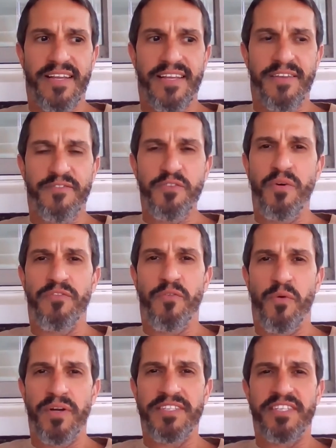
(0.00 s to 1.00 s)
if you
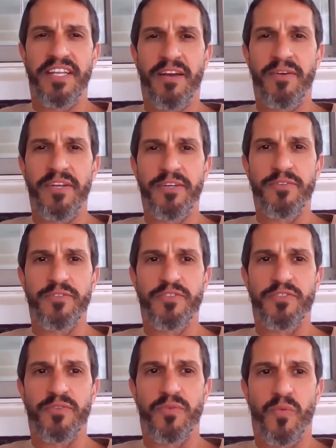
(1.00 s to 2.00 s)
avoid
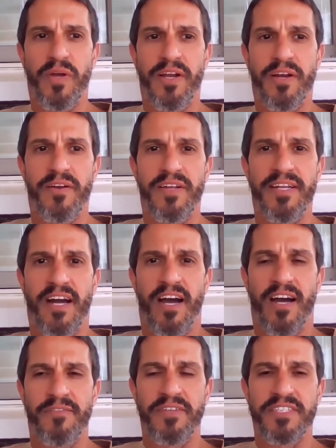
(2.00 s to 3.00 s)
scenarios where it
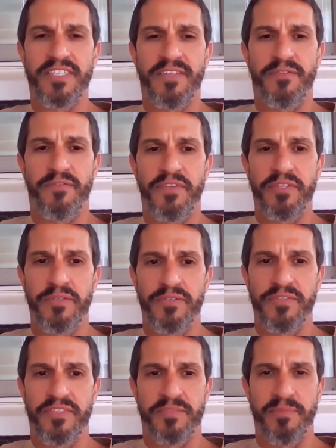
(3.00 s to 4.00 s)
obviously
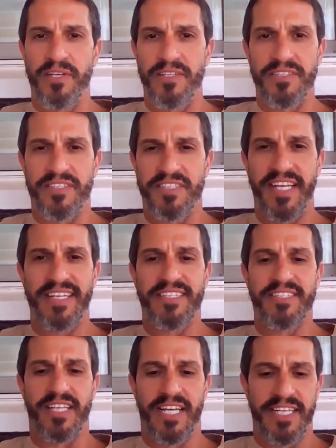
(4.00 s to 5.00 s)
feels, smells,
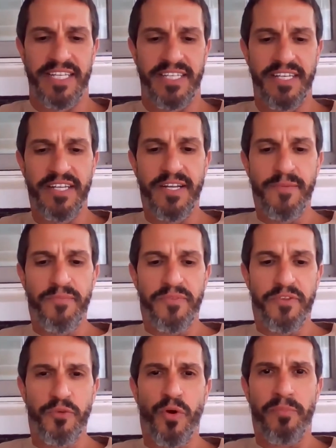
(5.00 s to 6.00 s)
tastes like
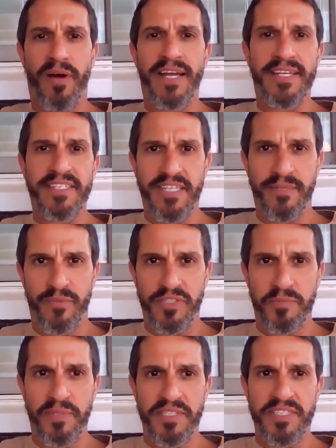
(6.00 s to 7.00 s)
you are buying
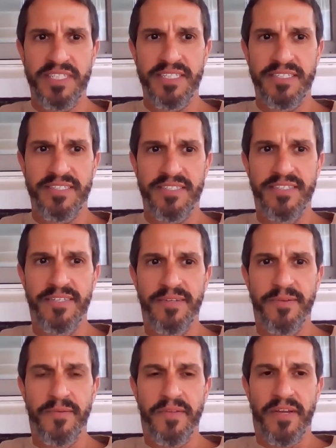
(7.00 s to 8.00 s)
someone's business,
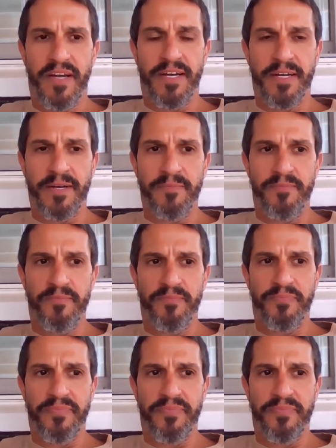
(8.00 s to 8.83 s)
then,